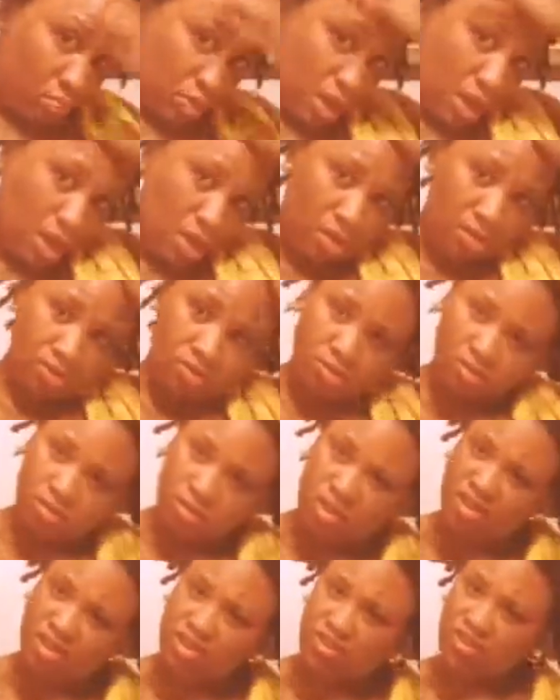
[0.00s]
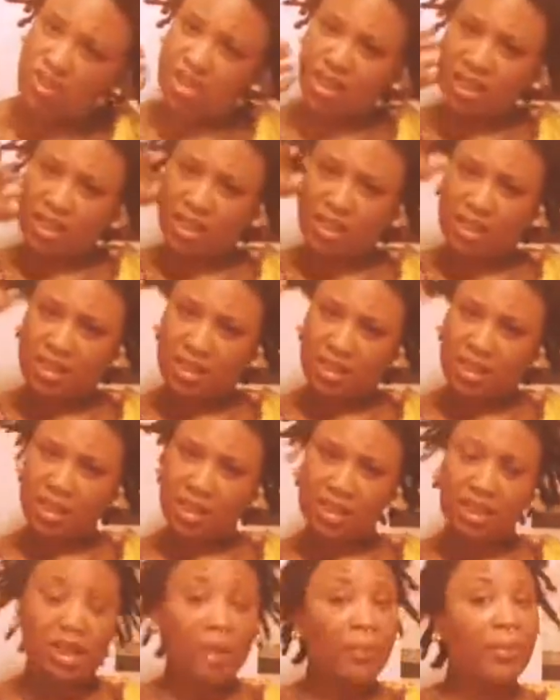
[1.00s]
No, this is ridiculous. Look at
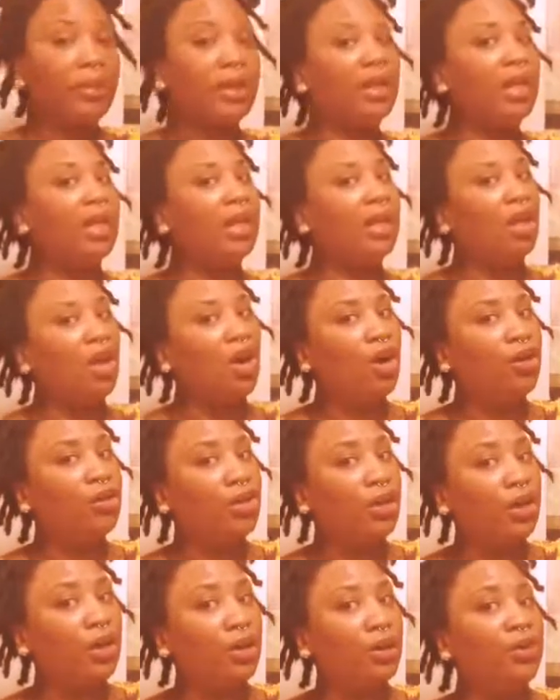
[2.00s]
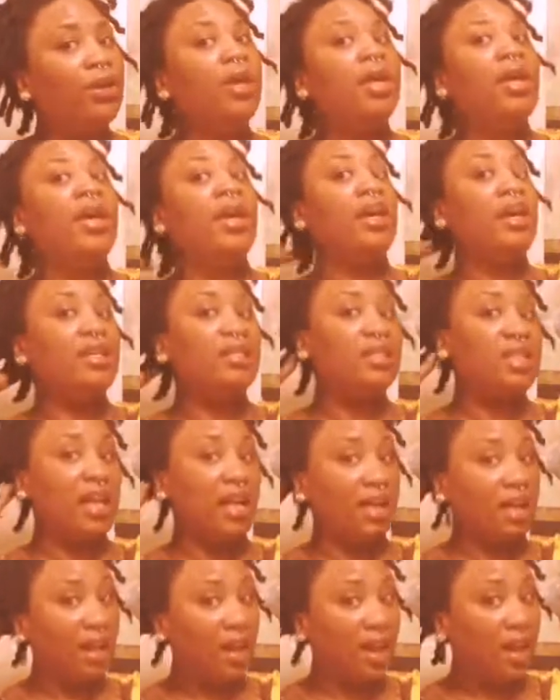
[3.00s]
this. But they getting long though, and they
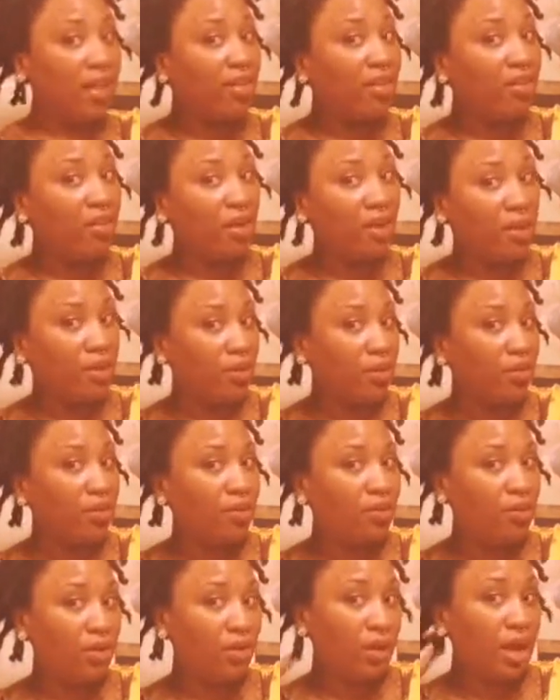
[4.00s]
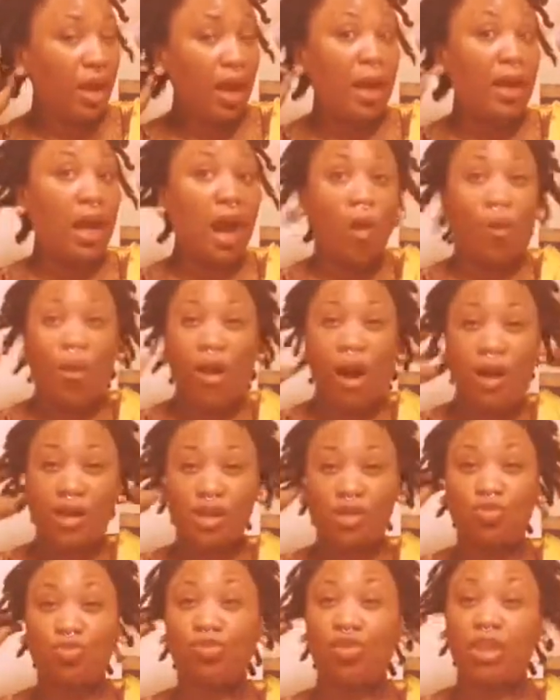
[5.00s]
staying together though. And I
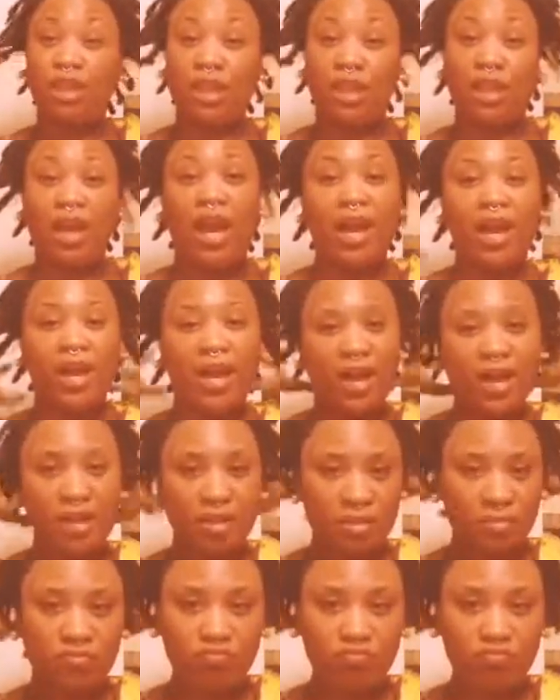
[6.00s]
wash really like.